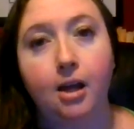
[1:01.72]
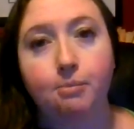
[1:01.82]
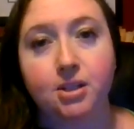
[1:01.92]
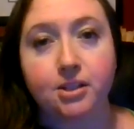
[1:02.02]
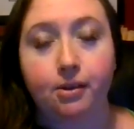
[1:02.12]

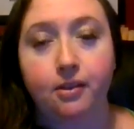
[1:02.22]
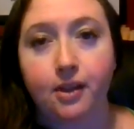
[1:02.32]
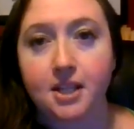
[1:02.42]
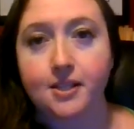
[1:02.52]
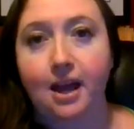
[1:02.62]
the different
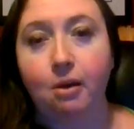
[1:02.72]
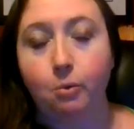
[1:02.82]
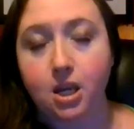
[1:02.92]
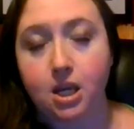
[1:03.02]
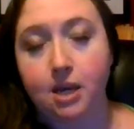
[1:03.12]
things that
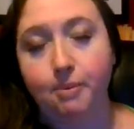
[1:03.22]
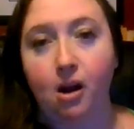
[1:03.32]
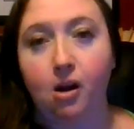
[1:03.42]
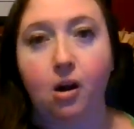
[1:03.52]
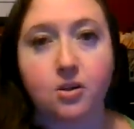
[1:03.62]
we keep
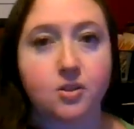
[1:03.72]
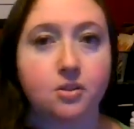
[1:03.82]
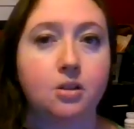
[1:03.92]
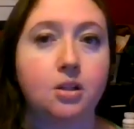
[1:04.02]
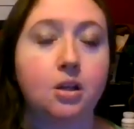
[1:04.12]
in our
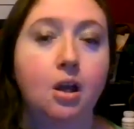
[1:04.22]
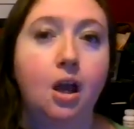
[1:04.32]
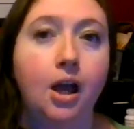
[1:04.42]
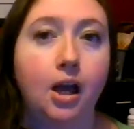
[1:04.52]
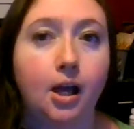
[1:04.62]
arsenal
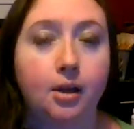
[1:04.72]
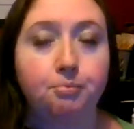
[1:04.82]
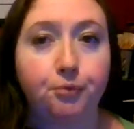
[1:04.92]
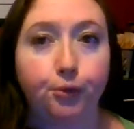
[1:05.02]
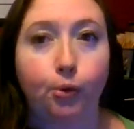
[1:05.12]

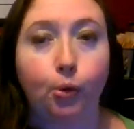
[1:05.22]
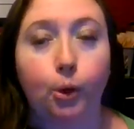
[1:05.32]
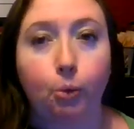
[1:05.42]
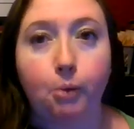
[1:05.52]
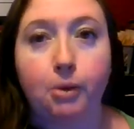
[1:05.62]

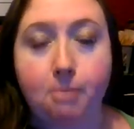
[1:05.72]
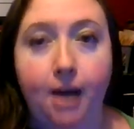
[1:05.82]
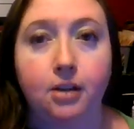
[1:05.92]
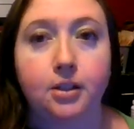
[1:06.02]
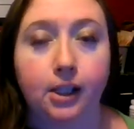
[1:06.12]
for what we
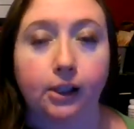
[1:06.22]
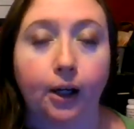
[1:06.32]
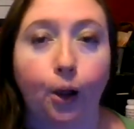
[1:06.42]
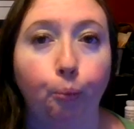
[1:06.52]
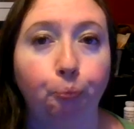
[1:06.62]
battle here
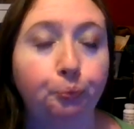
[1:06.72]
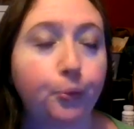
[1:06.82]
at home.